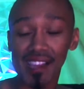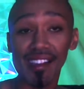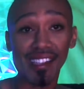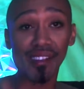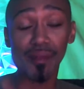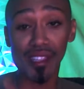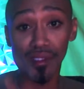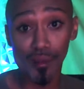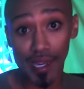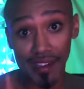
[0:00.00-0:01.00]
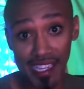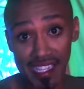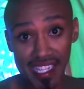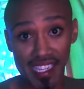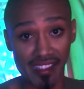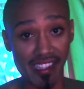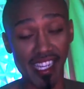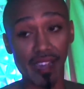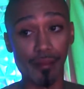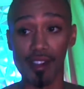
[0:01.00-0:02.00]
it took me a little while to get to you in the
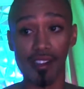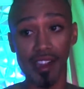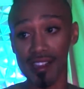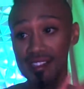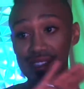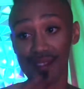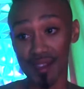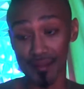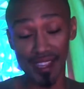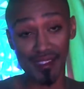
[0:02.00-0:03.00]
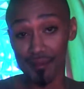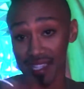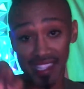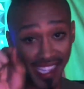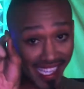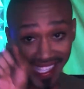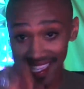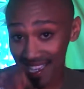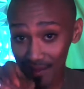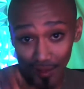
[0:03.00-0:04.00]
chat bar. I do not plan on missing a
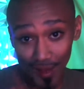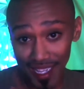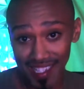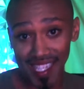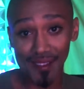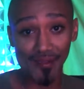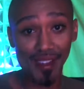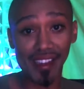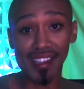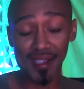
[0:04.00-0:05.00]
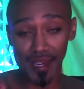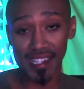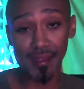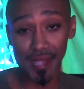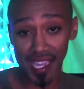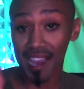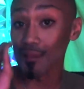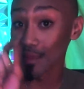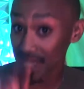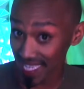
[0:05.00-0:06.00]
single one. So if you guys write something, I
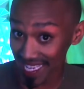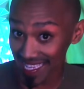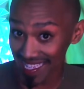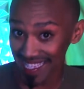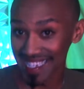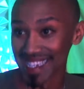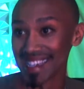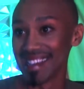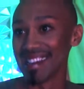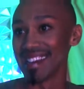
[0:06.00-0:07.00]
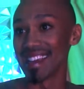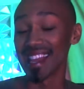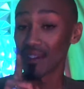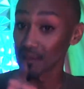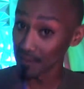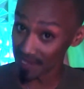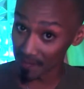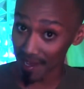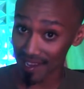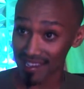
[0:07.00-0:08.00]
will see it and I will
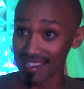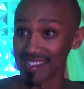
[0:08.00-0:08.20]
respond.